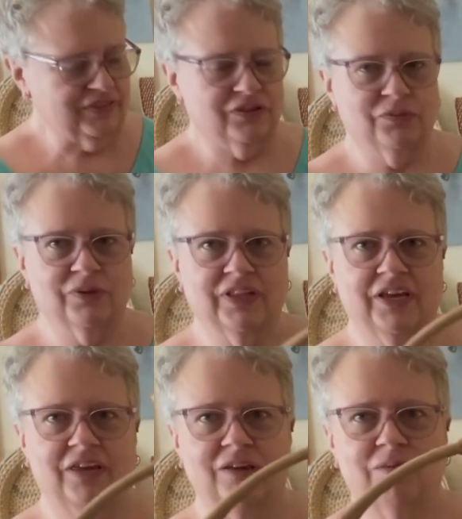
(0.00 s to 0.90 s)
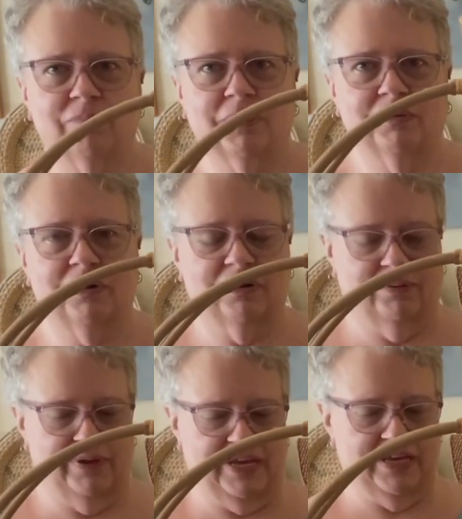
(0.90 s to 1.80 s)
this really cute
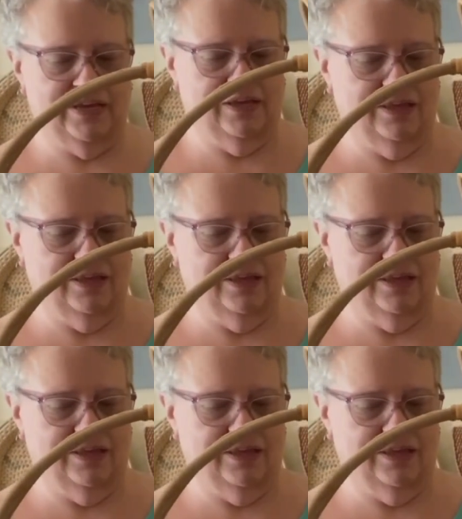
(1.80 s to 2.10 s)
boho-y